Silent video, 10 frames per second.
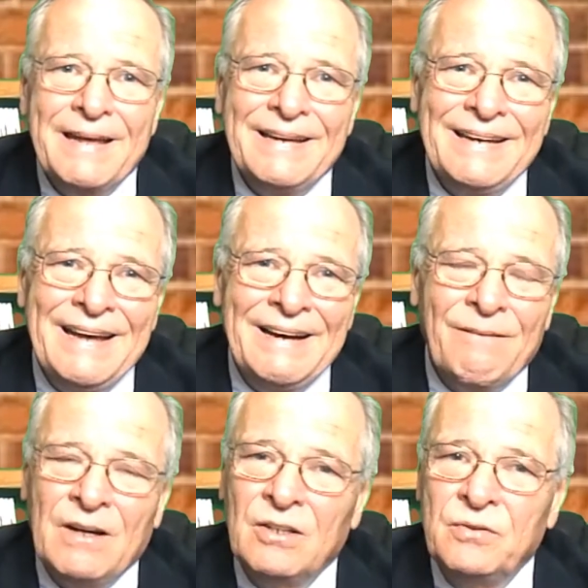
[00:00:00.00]

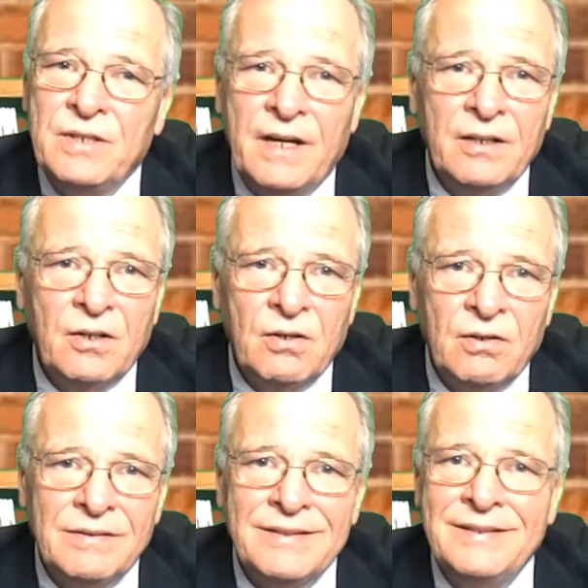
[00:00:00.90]
Now, a lieutenant
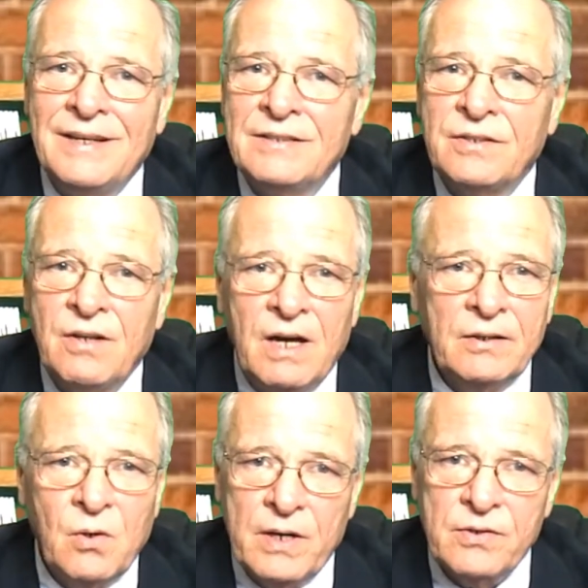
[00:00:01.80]
colonel does not
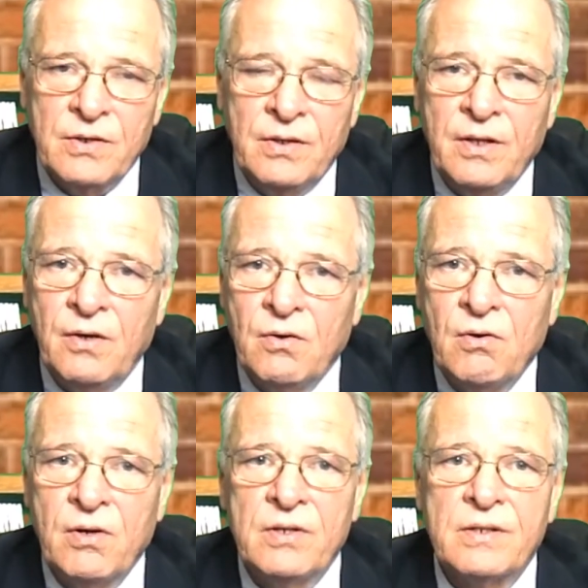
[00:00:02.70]
question the
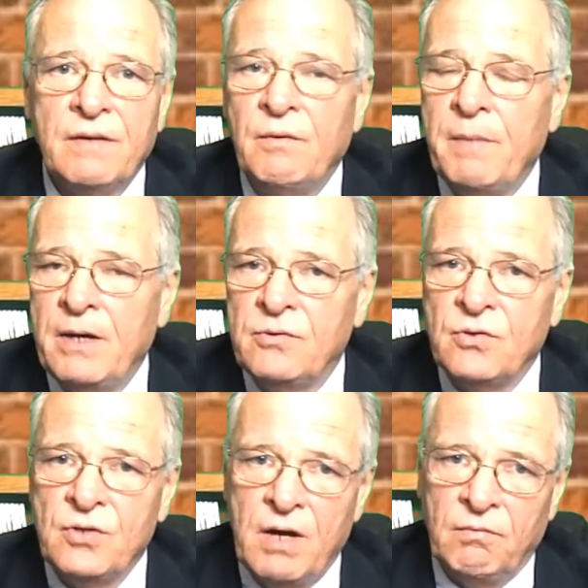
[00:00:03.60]
orders of a major
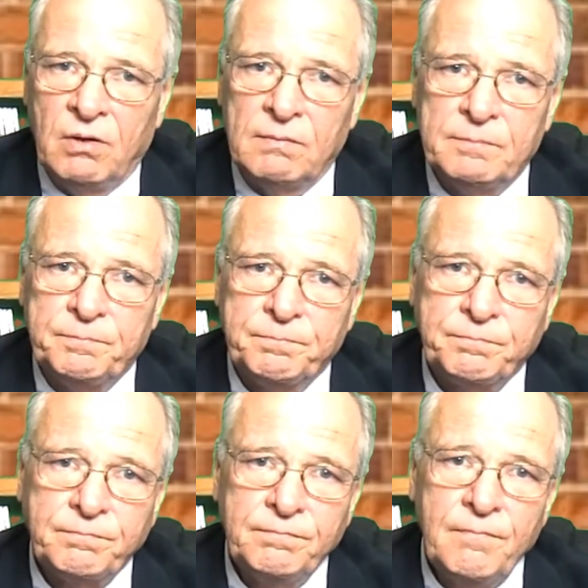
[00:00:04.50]
general,
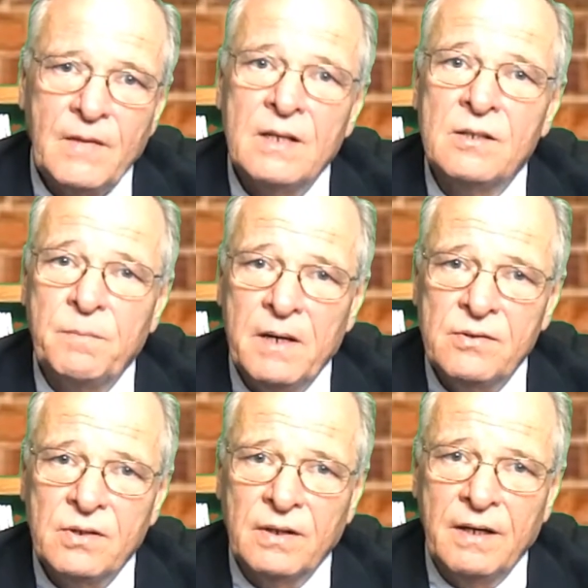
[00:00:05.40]

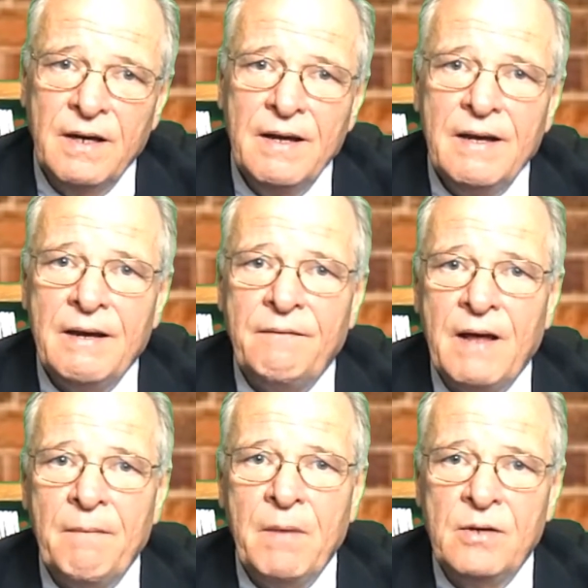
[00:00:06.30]
especially if
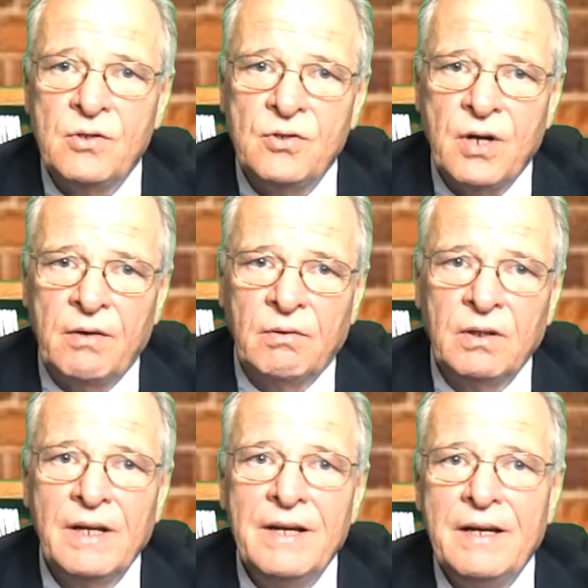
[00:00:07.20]
that major
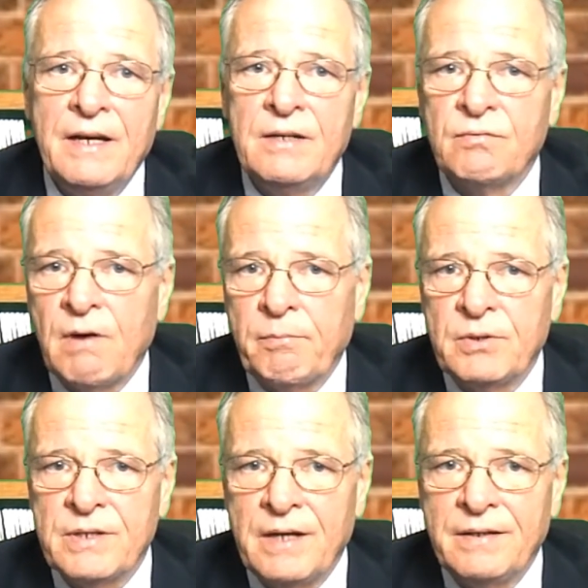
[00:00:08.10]
general is
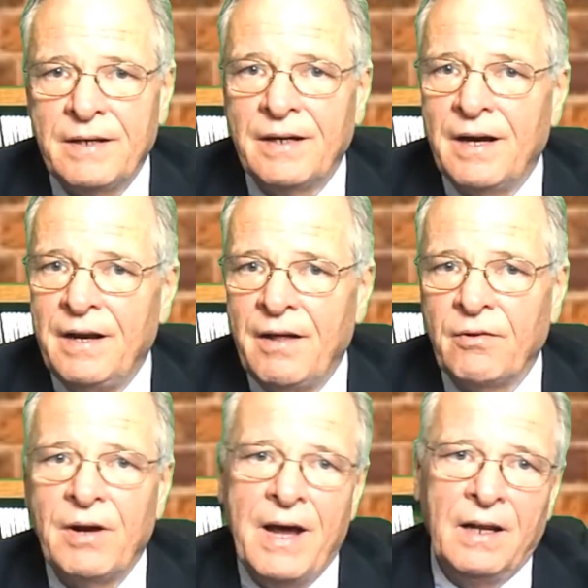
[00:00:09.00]
representing
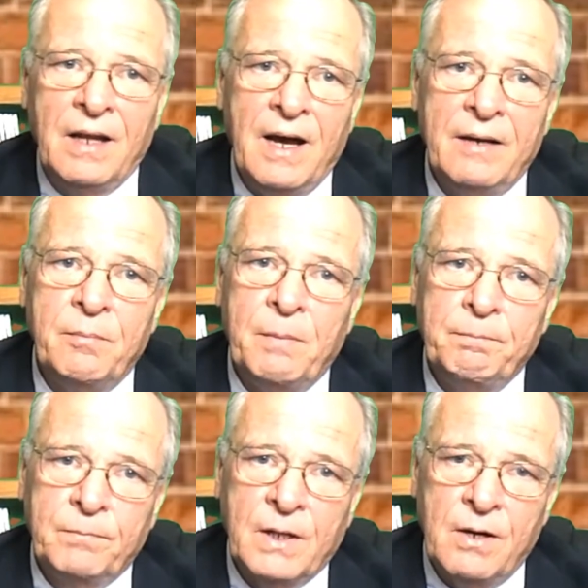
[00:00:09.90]
another allied
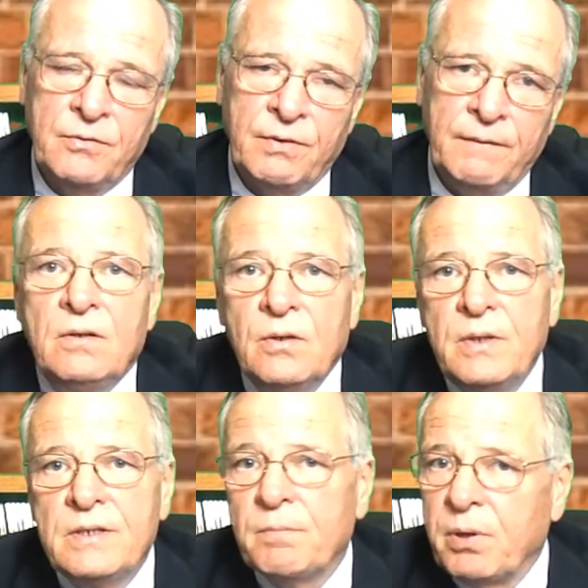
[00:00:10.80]
country.
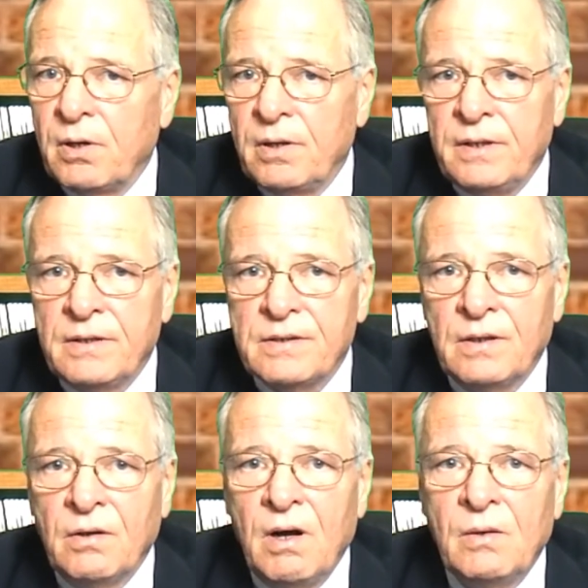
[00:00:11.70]
Dewey's impertinence,
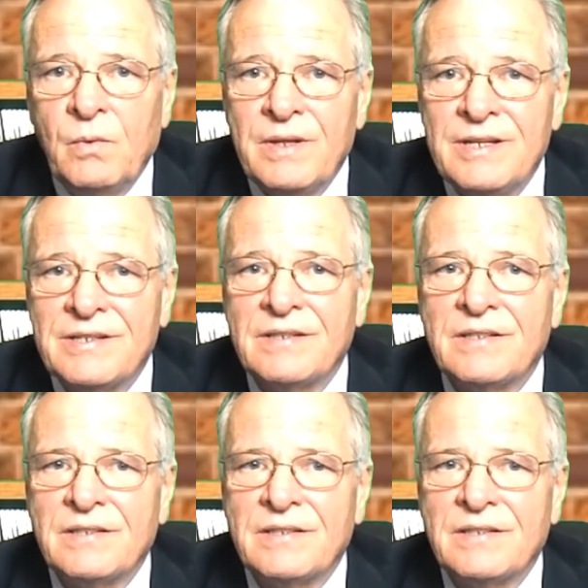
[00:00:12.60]
along with his